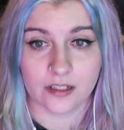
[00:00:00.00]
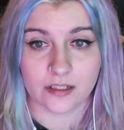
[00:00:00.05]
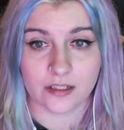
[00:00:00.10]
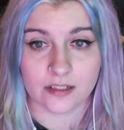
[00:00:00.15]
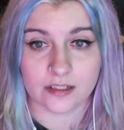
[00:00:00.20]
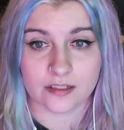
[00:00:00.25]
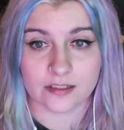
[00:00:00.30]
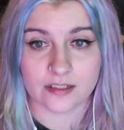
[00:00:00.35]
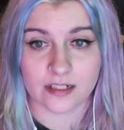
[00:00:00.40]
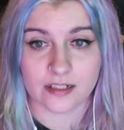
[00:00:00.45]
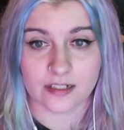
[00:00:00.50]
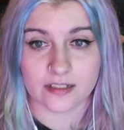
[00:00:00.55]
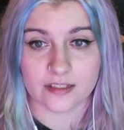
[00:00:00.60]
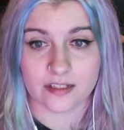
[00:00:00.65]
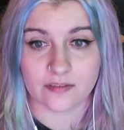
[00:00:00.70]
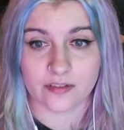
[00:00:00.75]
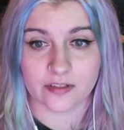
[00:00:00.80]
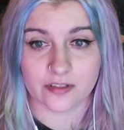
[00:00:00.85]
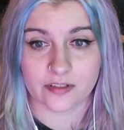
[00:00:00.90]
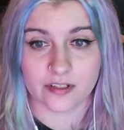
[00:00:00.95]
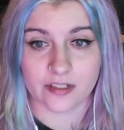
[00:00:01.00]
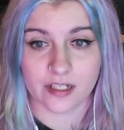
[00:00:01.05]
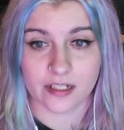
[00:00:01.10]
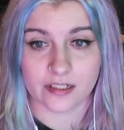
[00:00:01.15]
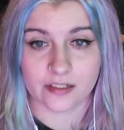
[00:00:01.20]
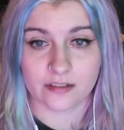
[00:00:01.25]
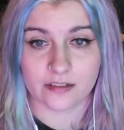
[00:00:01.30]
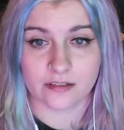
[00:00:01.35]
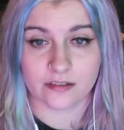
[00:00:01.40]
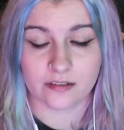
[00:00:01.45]
This is not a 7 or a
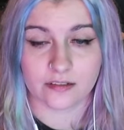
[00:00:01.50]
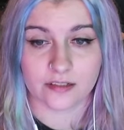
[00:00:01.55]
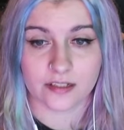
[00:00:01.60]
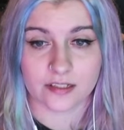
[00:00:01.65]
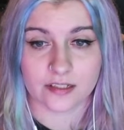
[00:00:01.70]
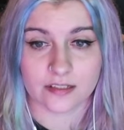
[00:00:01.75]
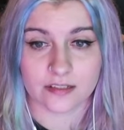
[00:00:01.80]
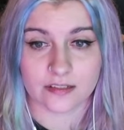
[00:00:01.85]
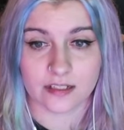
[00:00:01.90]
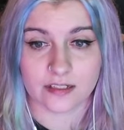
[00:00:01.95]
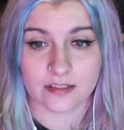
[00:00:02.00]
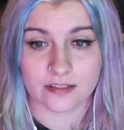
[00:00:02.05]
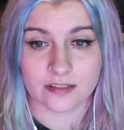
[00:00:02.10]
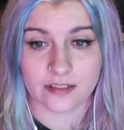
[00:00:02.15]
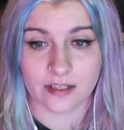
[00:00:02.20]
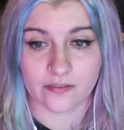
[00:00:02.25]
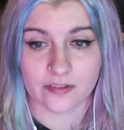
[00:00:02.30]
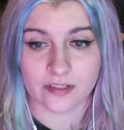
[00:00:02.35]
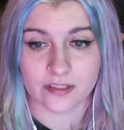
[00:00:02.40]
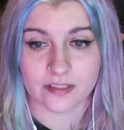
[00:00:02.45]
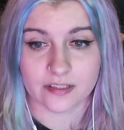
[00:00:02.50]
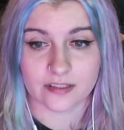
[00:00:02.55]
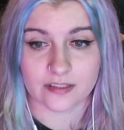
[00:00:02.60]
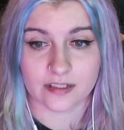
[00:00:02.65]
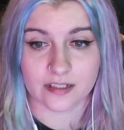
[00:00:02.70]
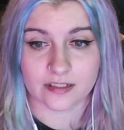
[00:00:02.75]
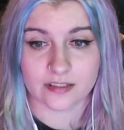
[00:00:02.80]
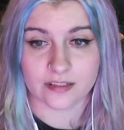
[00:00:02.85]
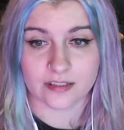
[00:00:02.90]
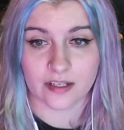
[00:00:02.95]
9. This is not a 7. This is not
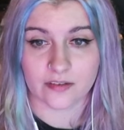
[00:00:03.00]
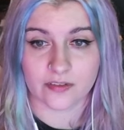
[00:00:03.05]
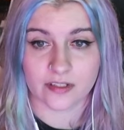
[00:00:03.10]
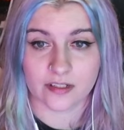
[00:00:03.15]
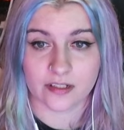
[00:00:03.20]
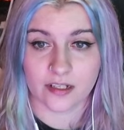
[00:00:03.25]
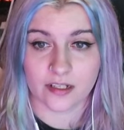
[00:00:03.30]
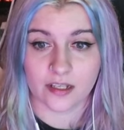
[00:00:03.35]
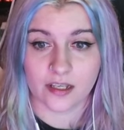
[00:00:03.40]
a 7.